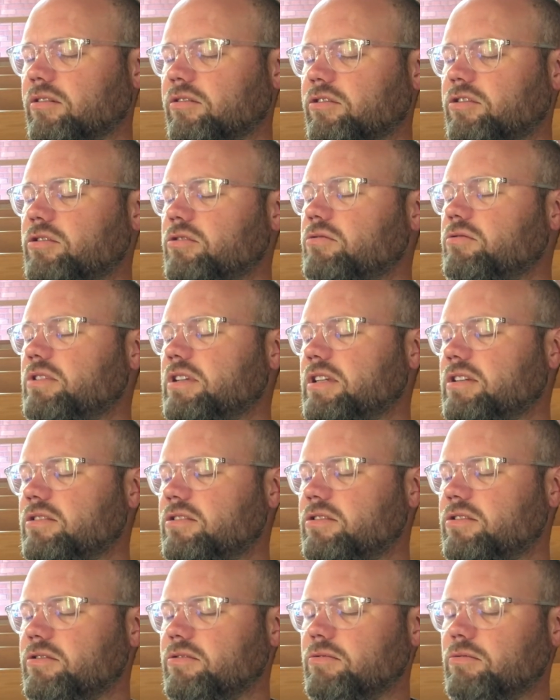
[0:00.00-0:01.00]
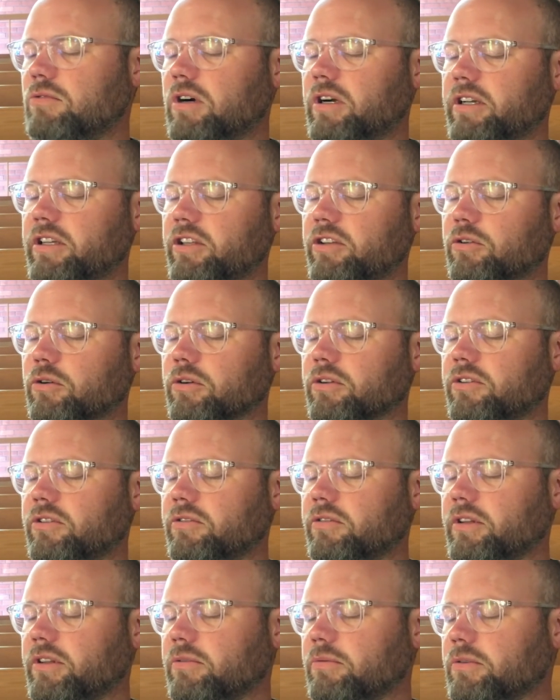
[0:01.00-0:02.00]
tuned into what you're
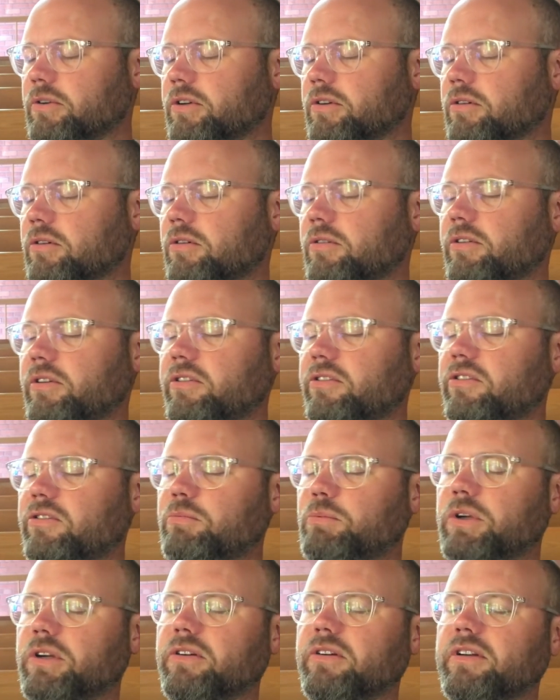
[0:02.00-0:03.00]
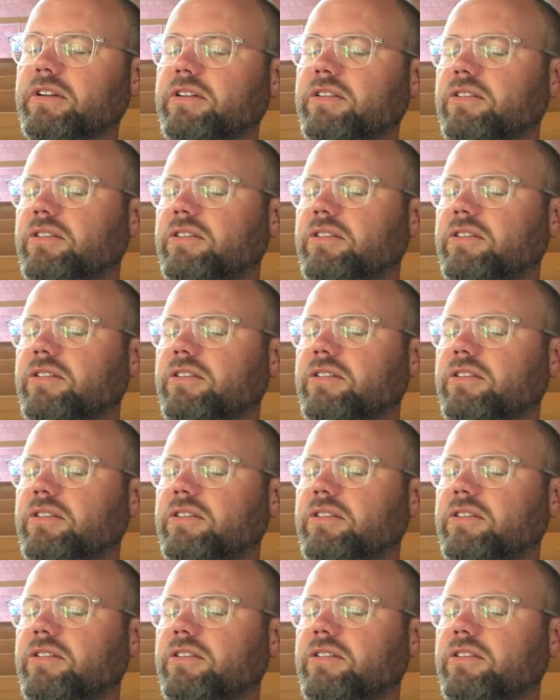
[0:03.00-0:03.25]
doing through your Holy Spirit,